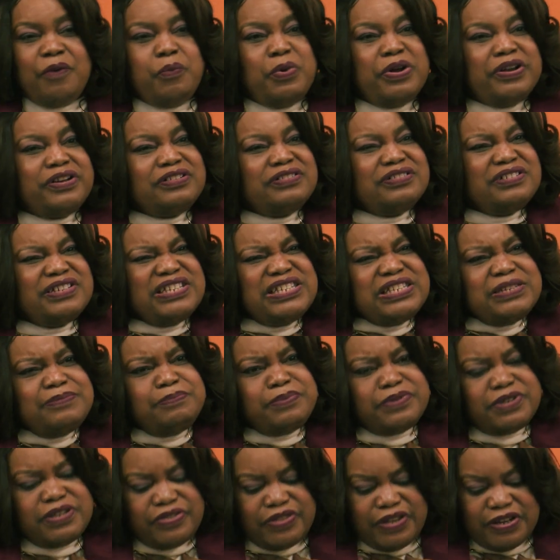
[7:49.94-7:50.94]
what
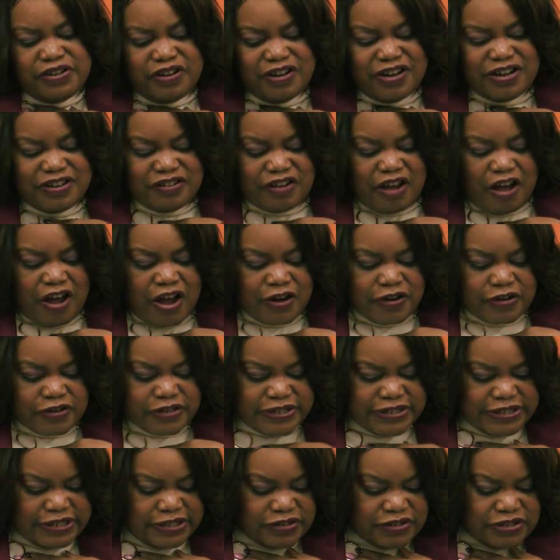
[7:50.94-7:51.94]
Elizabeth and her daughter
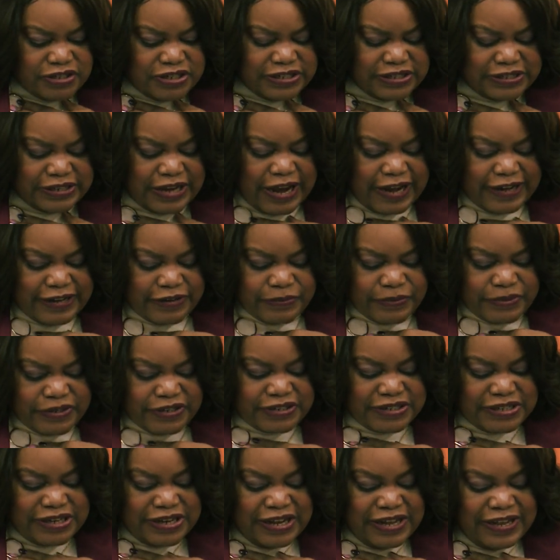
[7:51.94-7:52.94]
decided
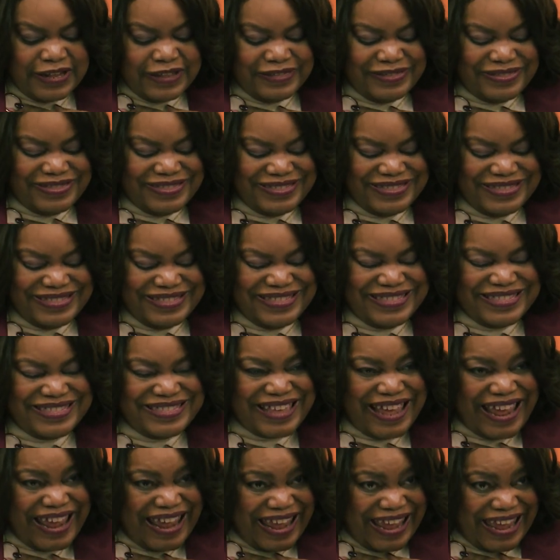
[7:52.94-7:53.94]
was
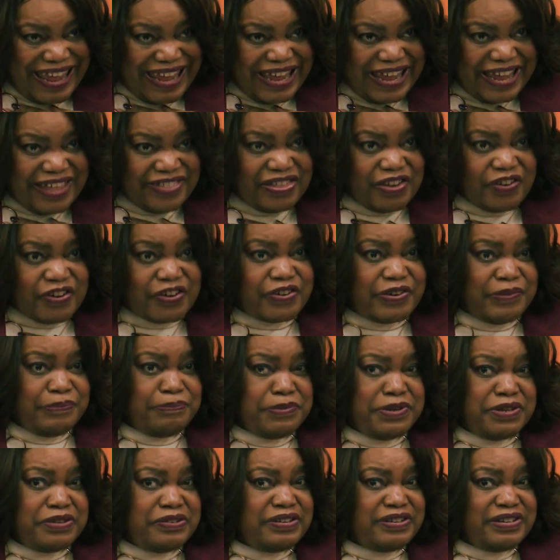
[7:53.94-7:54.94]
they in their
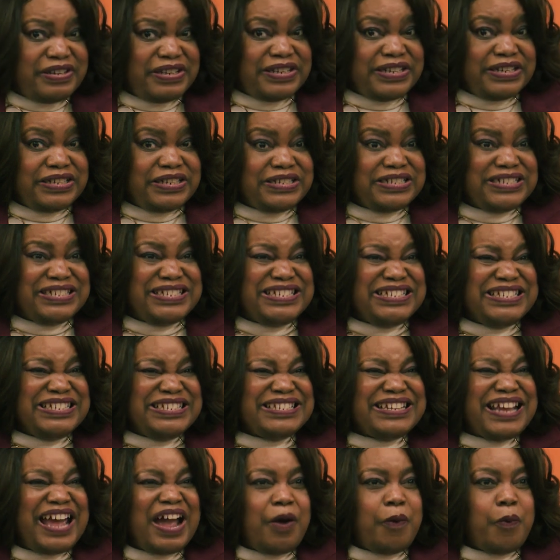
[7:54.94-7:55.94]
community
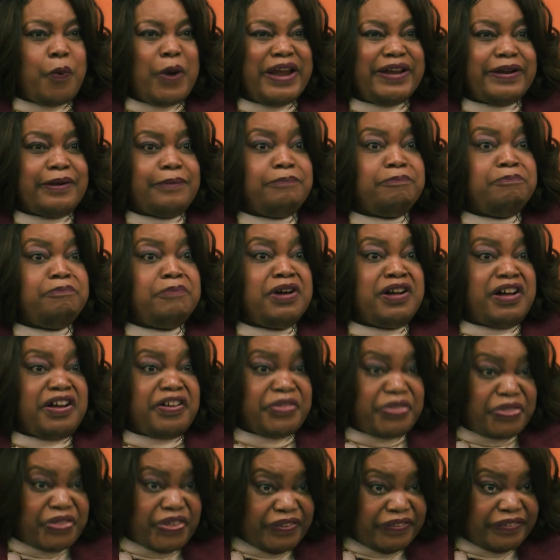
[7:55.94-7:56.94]
could not wait a
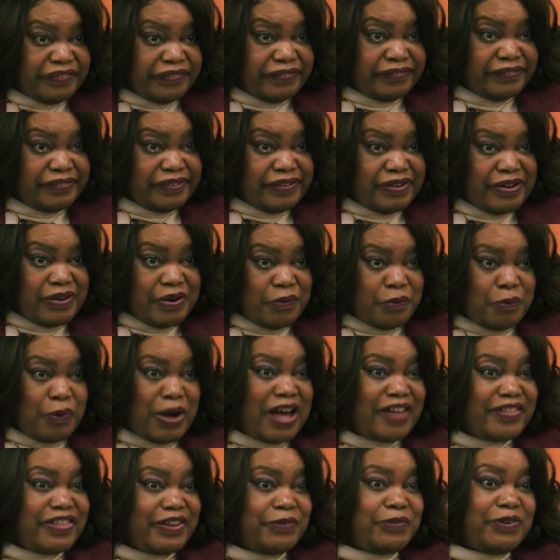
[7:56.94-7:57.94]
month
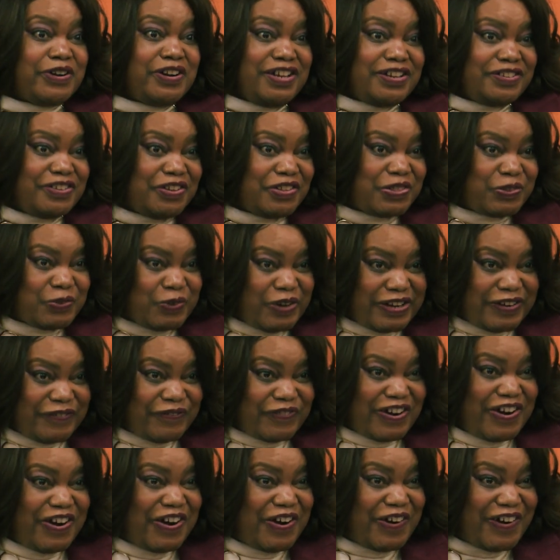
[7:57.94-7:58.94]
while they were under threat
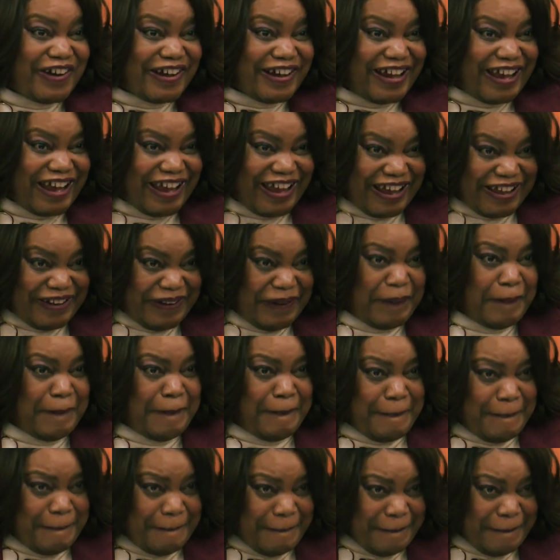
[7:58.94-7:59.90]
of a hurricane.